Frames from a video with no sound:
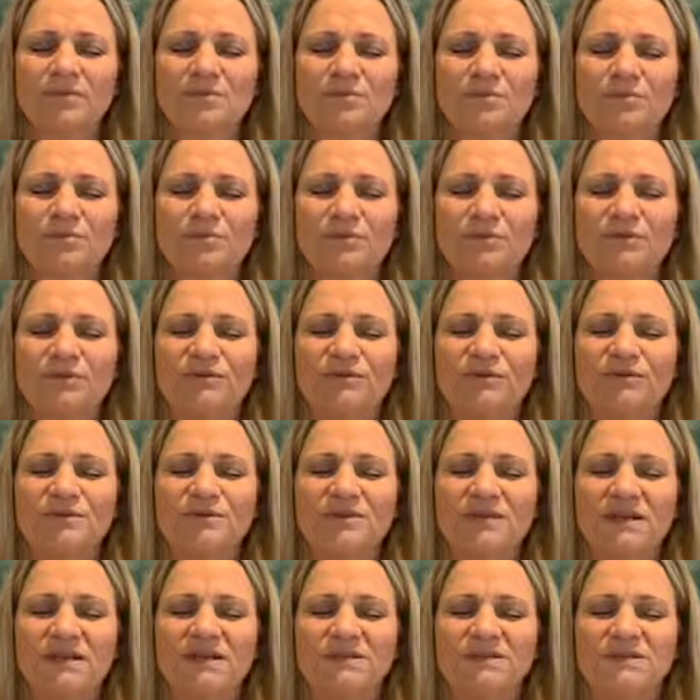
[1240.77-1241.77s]
It's a beautiful
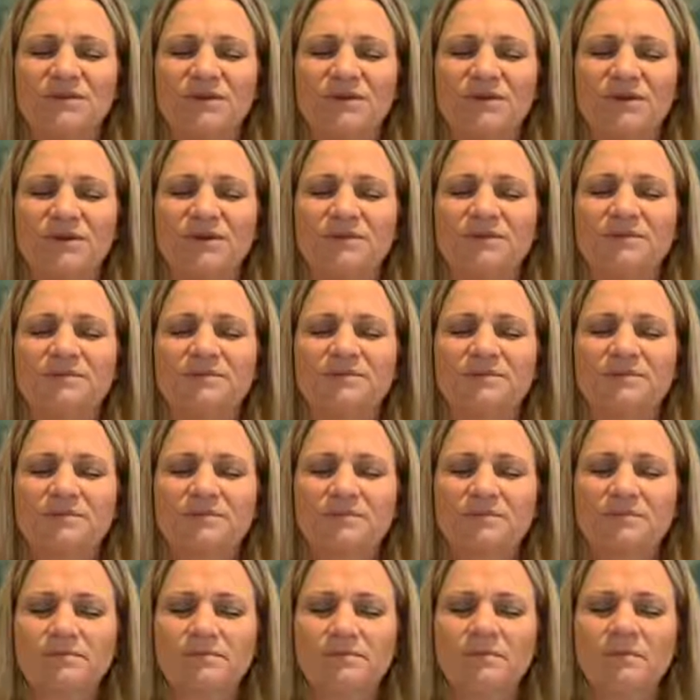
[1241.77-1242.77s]
Sanskrit
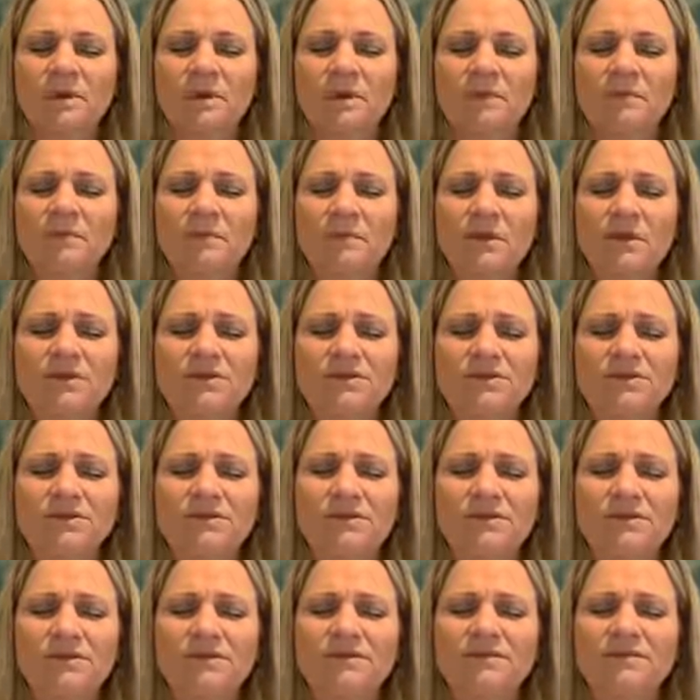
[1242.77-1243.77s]

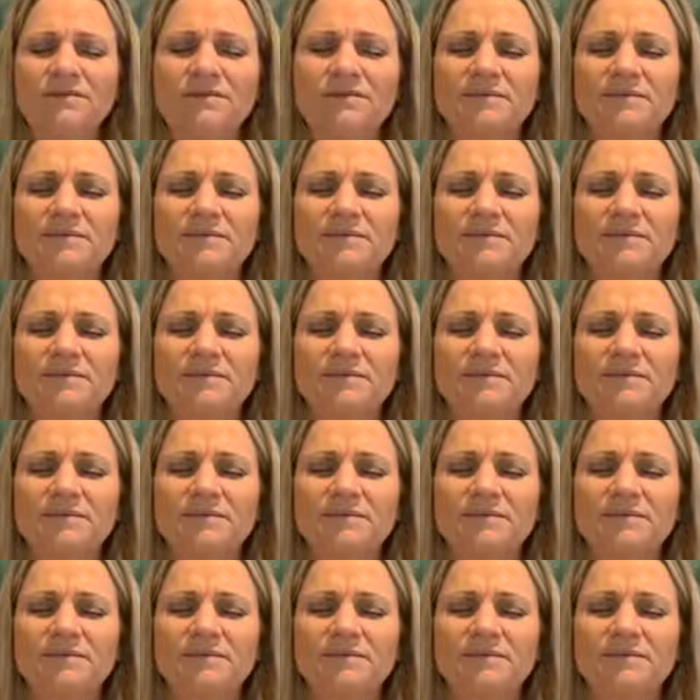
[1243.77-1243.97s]
mantra.